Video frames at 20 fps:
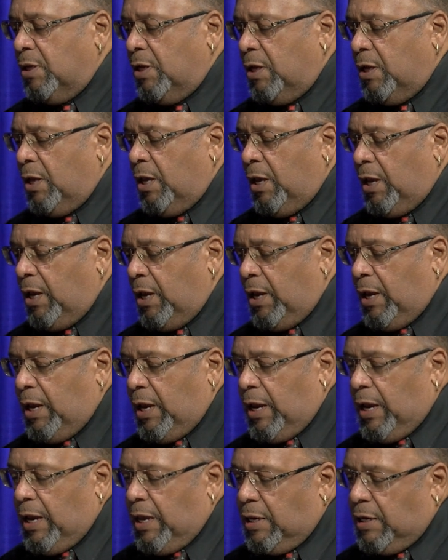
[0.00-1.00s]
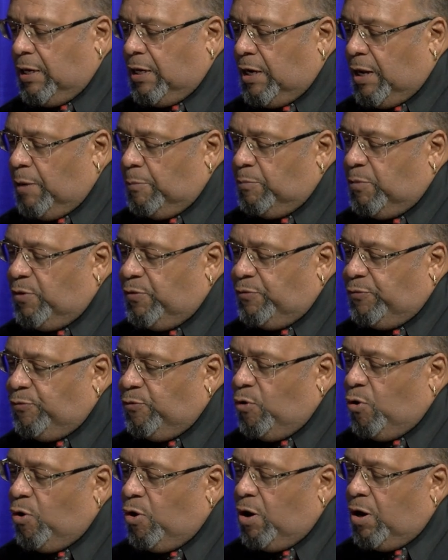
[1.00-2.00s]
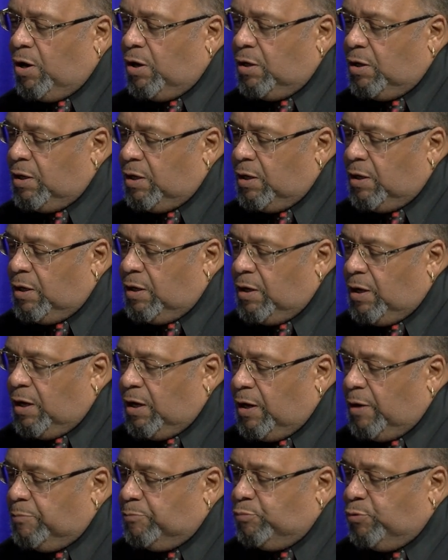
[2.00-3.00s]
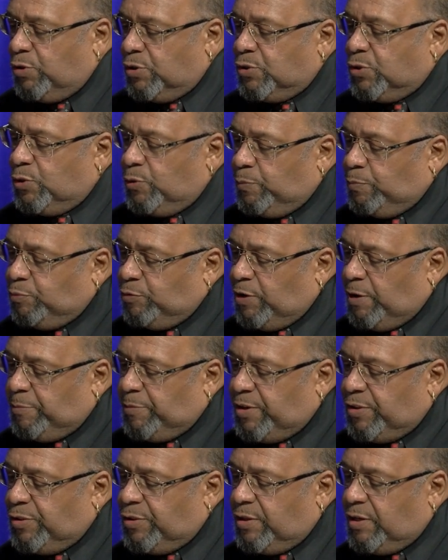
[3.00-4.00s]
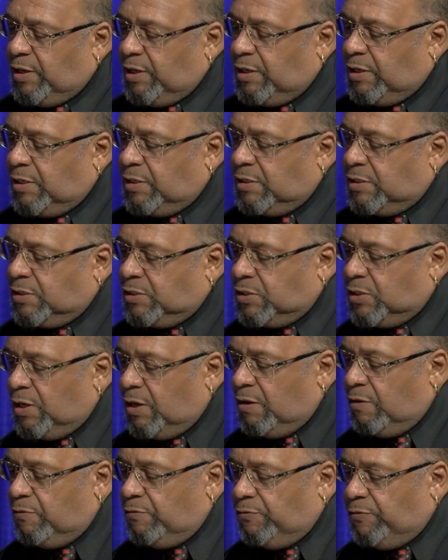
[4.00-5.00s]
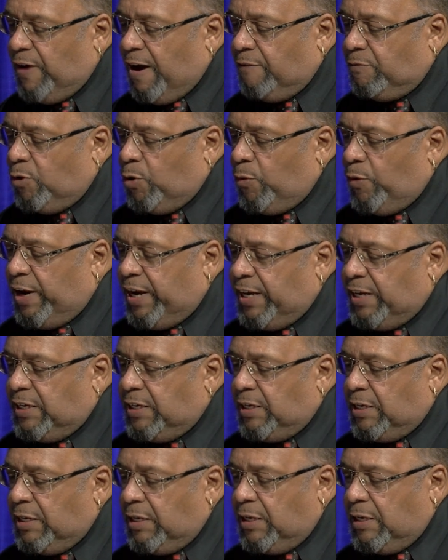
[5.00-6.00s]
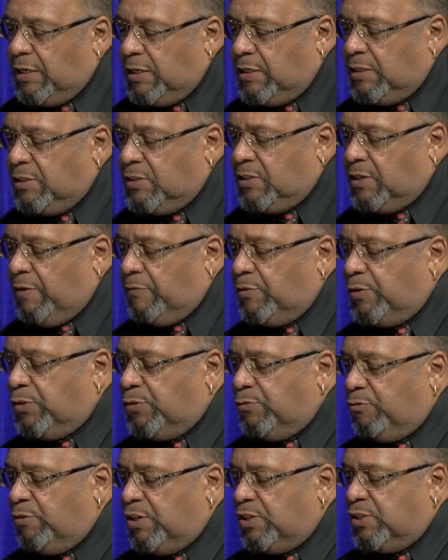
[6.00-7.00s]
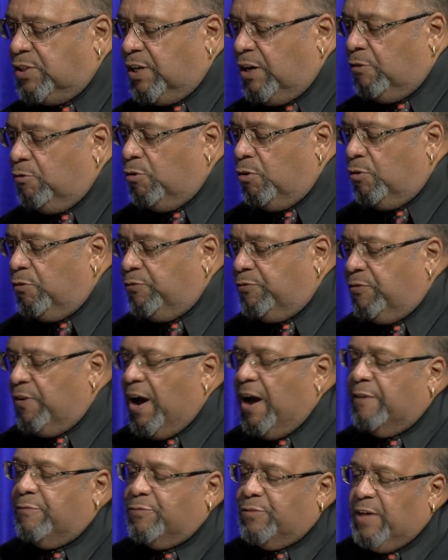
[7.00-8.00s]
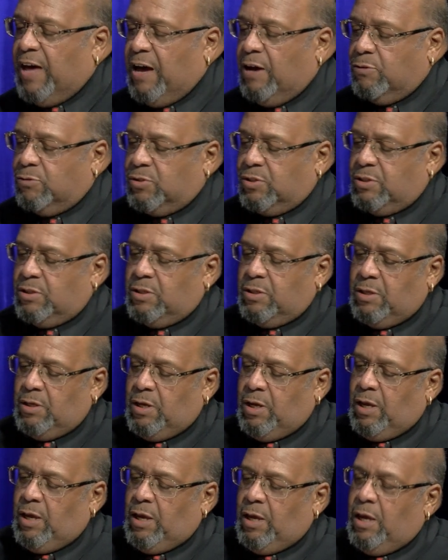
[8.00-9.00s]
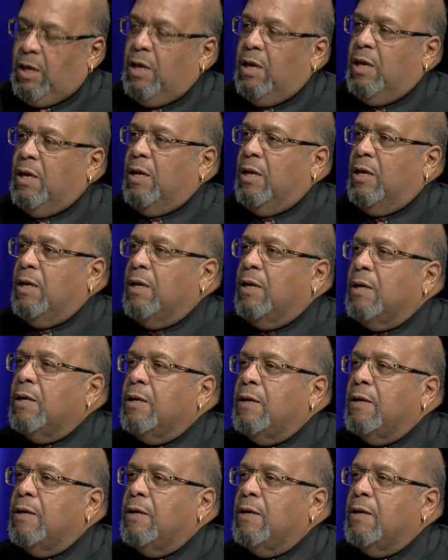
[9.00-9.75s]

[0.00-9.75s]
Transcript: Yep. And the number for uh, Bristol Plymouth is 508 730 5000. Let me just clarify.